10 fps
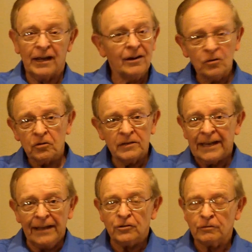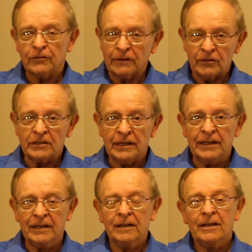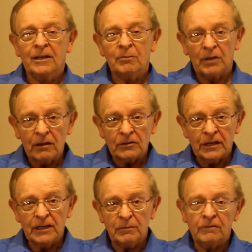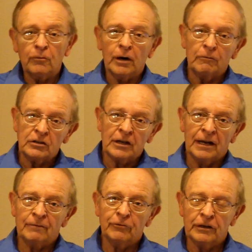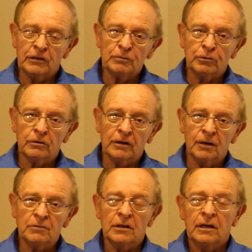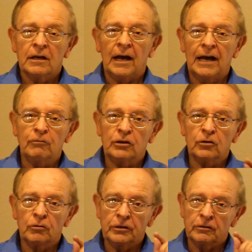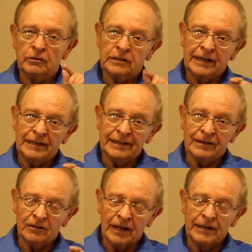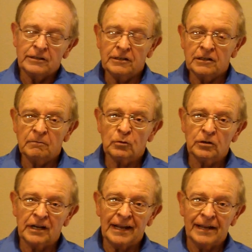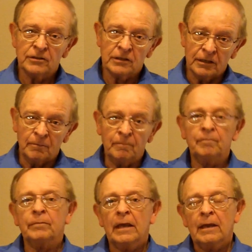I don't know the answer for every state, but I'll tell you, before I would sign up for any of these programs, I would go to your state dealer licensing board and ask them.